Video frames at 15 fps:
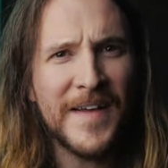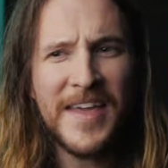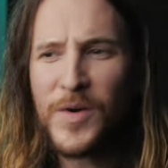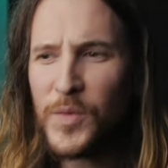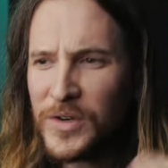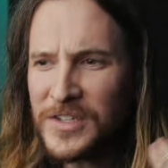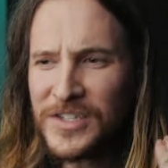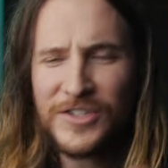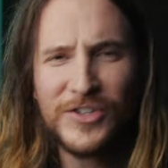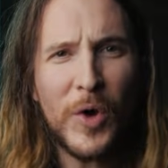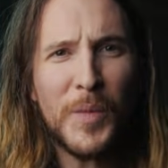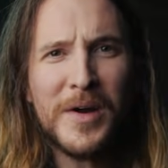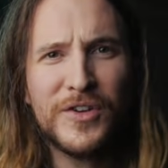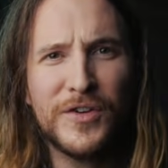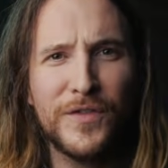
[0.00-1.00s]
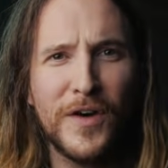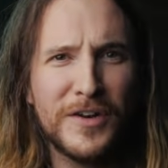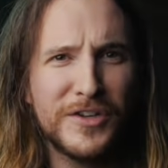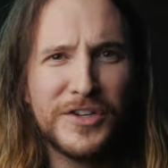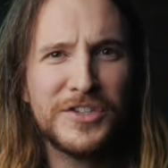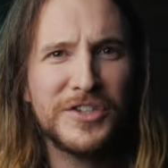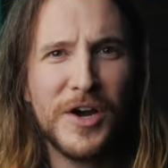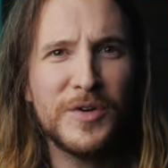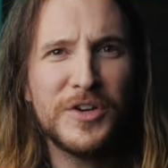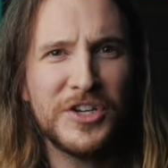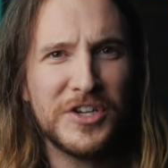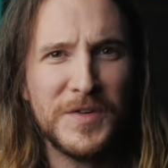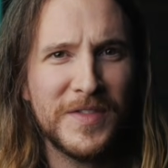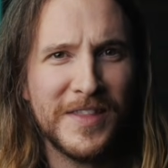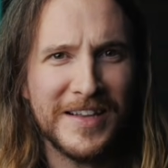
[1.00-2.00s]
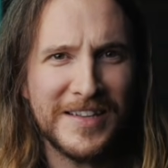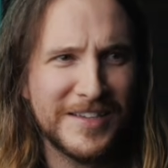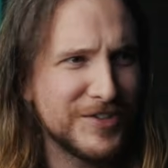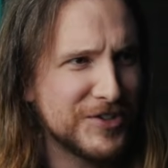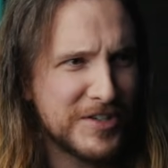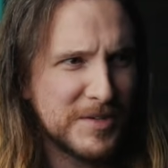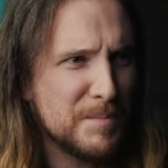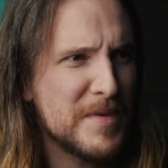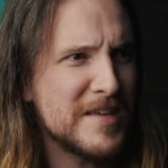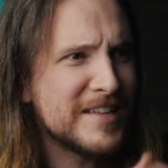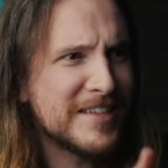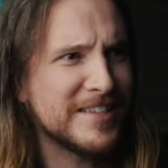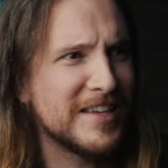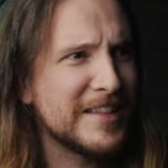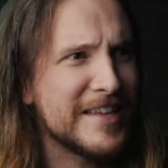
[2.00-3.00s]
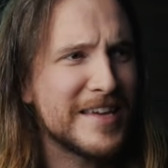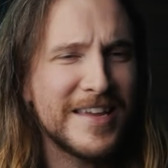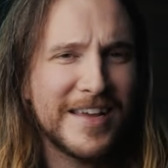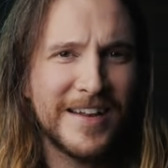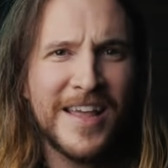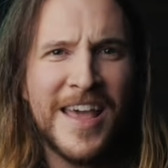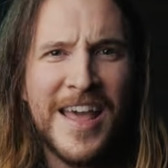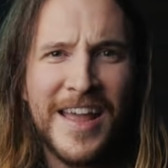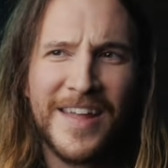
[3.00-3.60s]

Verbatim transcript: It was so much fun to just go shoot this and just be silly and